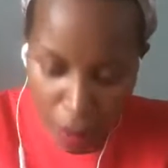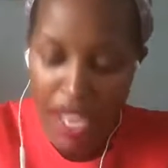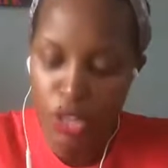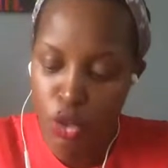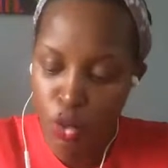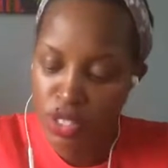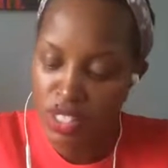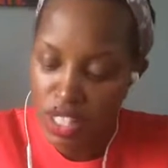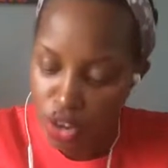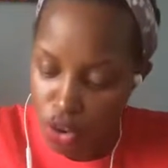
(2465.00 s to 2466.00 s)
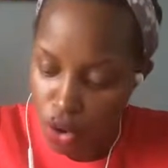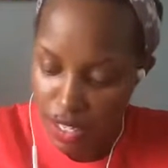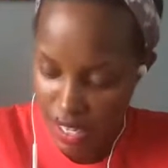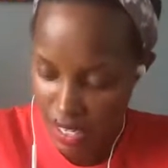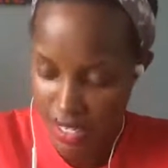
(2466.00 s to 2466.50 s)
get to zero
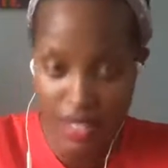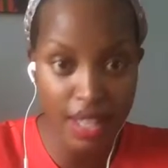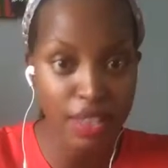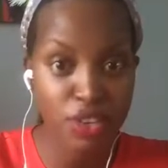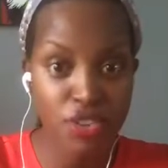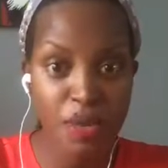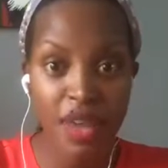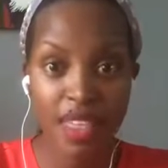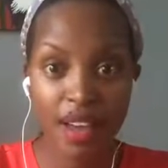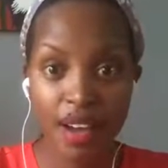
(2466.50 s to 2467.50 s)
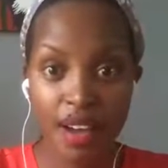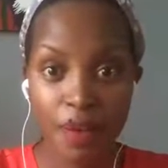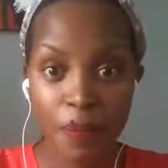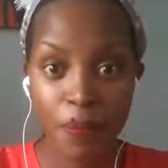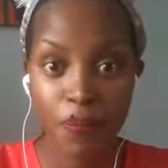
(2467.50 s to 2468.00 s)
debt. Isn't that the dream,
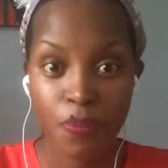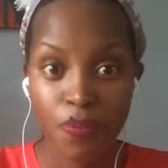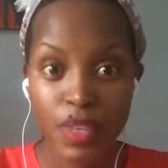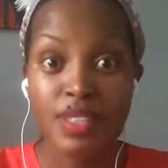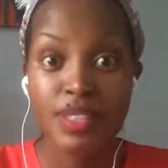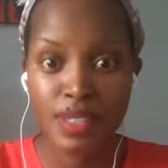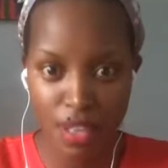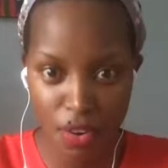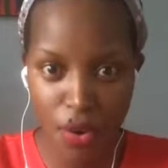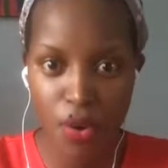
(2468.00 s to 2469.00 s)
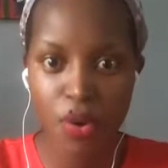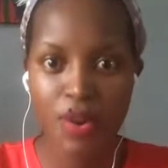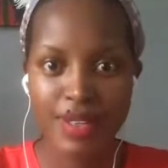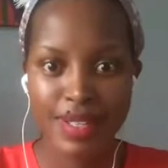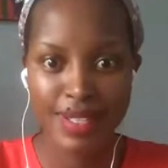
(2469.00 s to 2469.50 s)
Waithaka? Zero
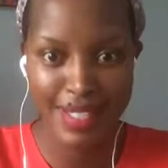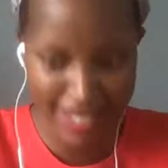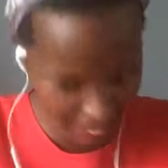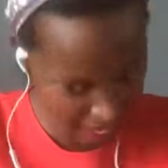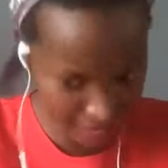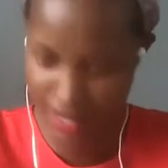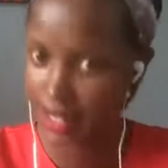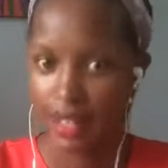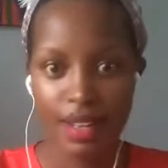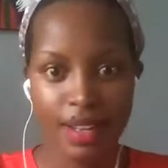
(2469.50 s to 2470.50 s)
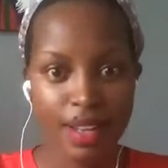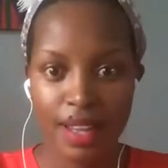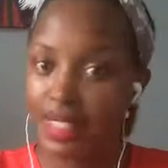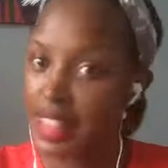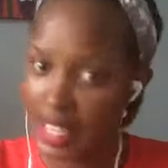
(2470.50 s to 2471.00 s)
debt.
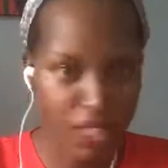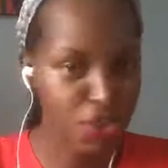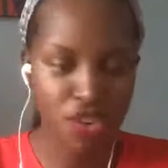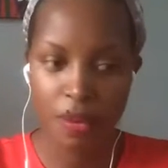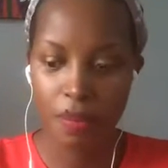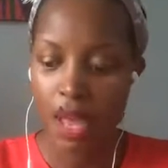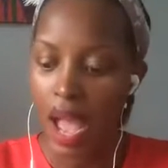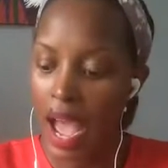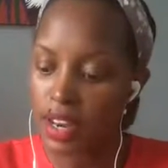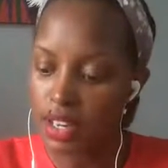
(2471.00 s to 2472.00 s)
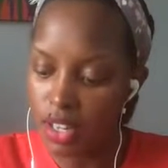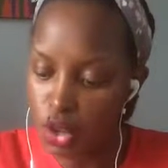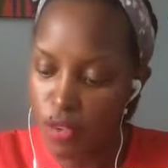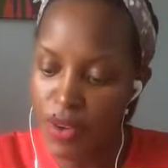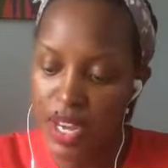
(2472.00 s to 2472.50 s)
That's the dream. And
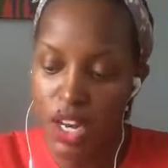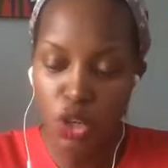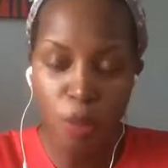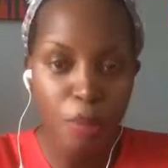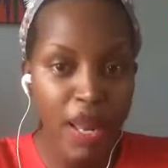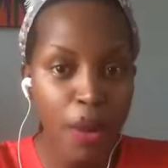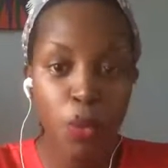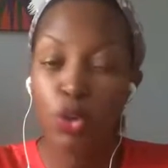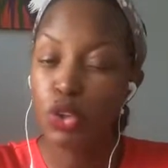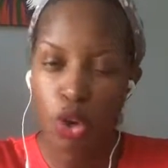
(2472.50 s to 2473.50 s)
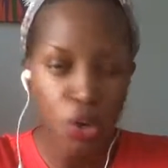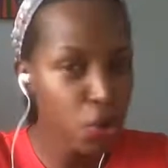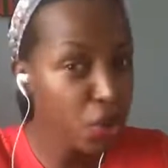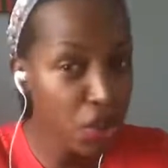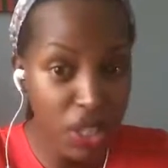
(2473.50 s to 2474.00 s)
your financial plan will not
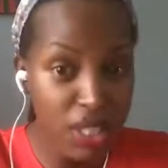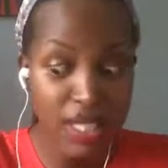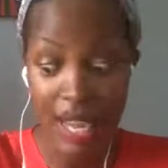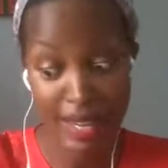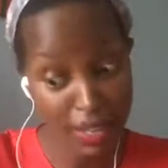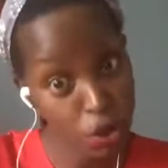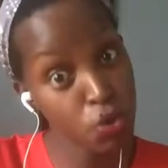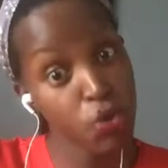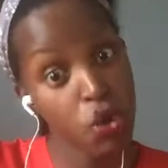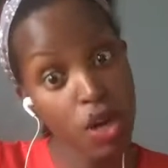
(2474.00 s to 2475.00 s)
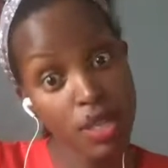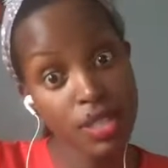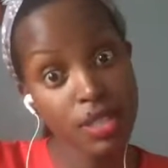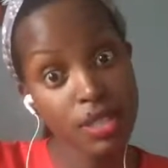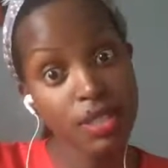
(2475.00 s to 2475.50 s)
look good unless you
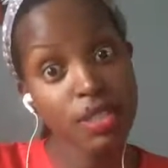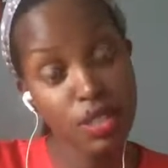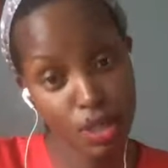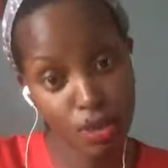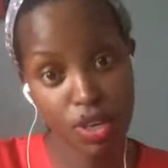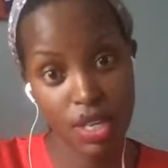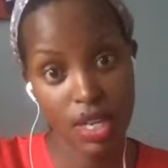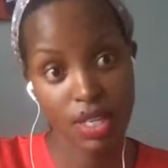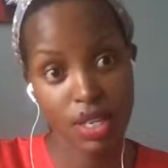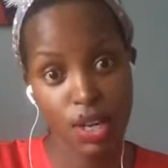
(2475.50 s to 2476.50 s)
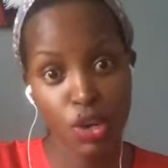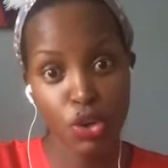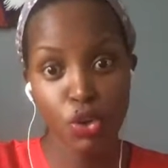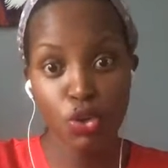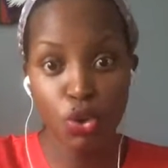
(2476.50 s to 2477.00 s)
got zero debt.
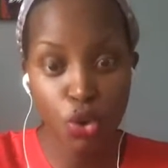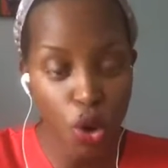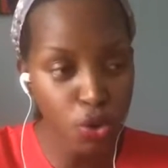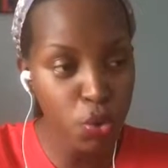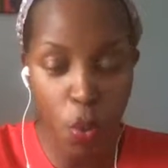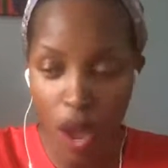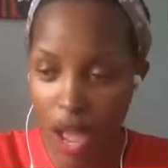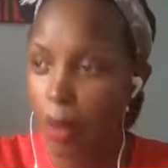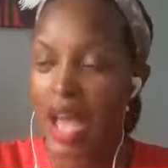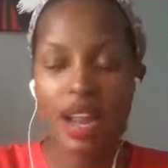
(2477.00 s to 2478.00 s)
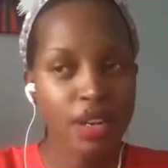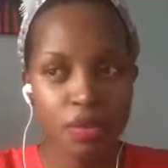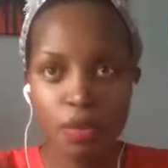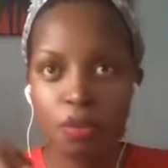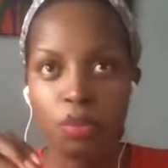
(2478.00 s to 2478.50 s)
You do not want, and